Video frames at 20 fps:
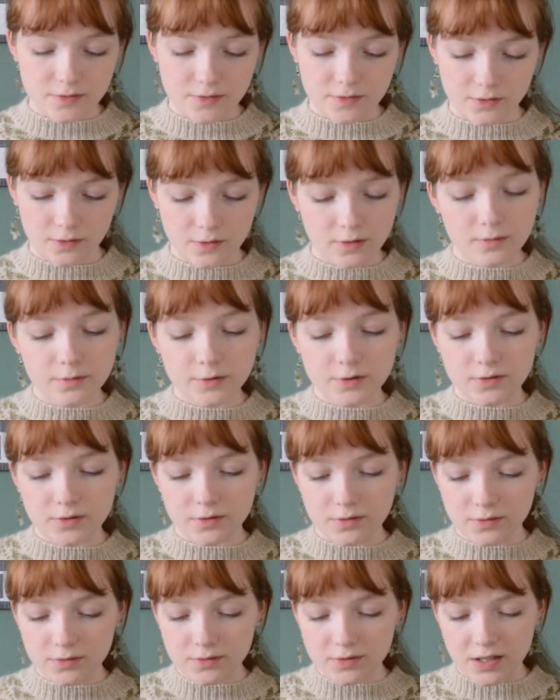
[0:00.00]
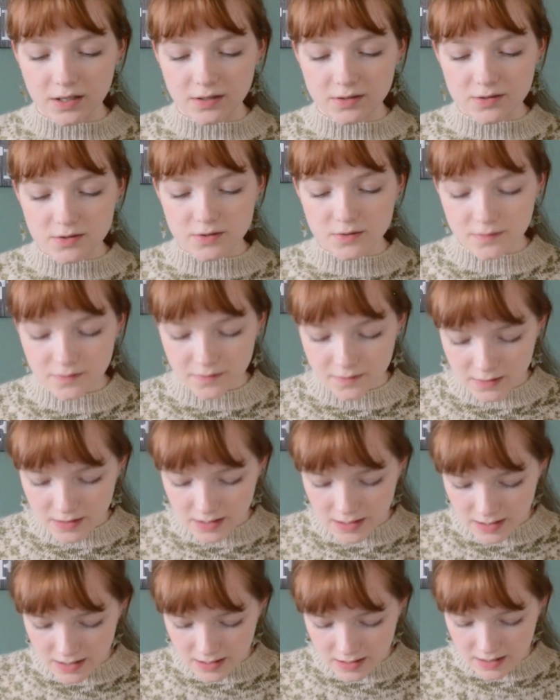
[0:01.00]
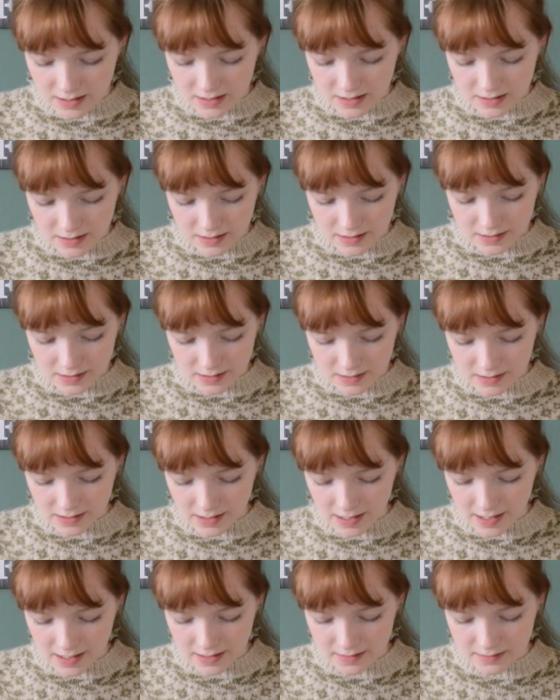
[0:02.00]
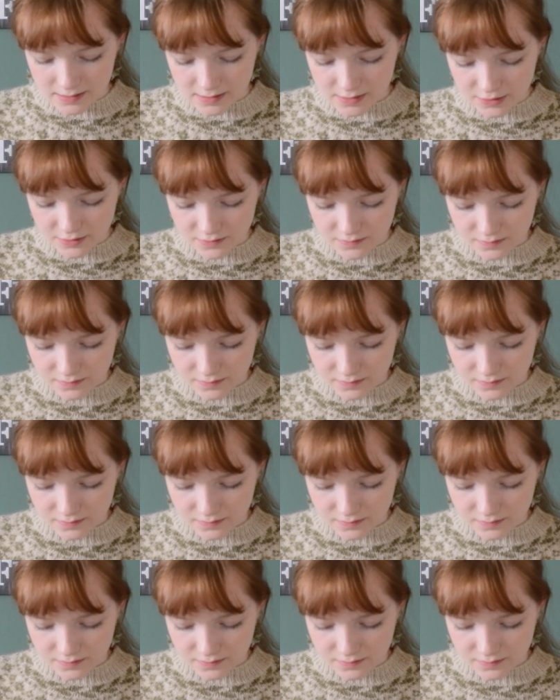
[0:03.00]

not tons of, and